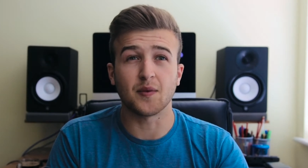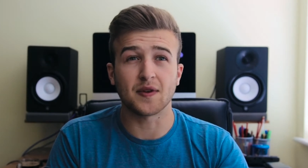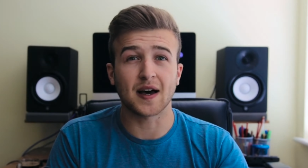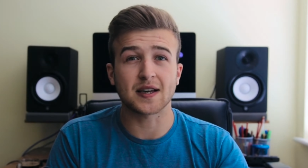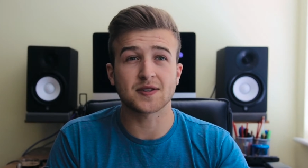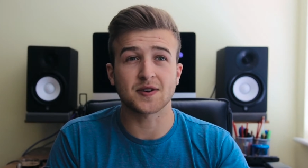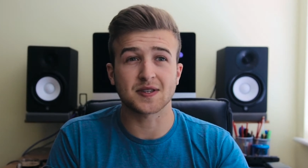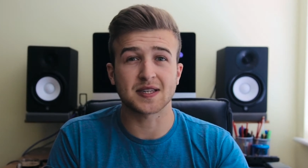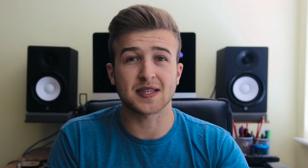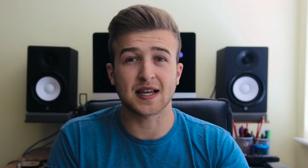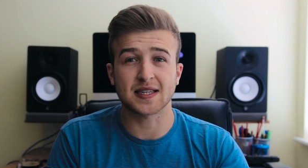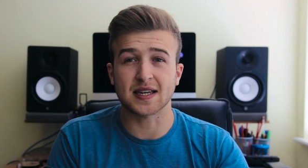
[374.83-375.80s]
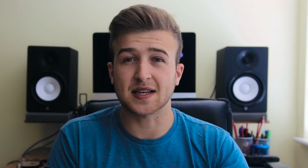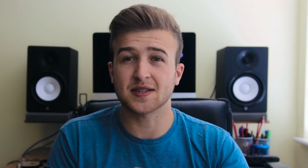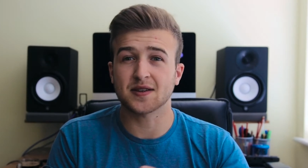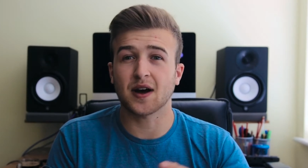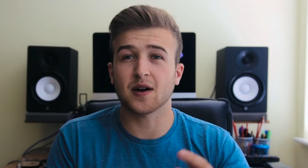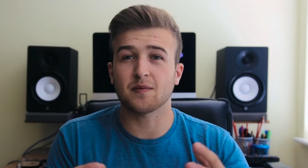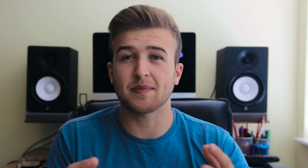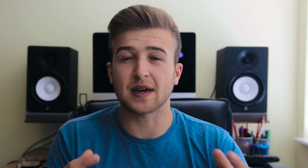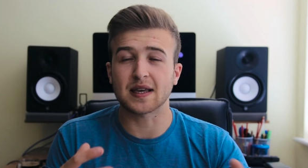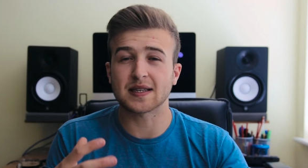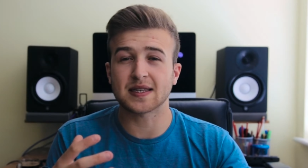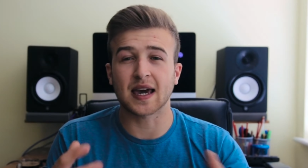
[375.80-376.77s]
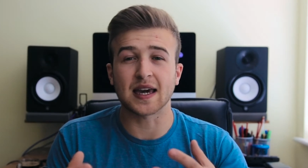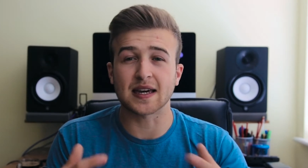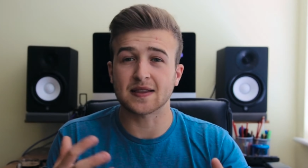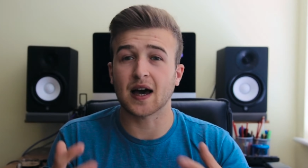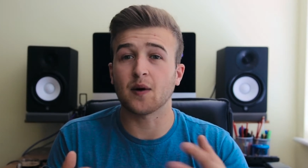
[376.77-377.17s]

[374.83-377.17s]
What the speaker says: with that sort of setting. So I would be saying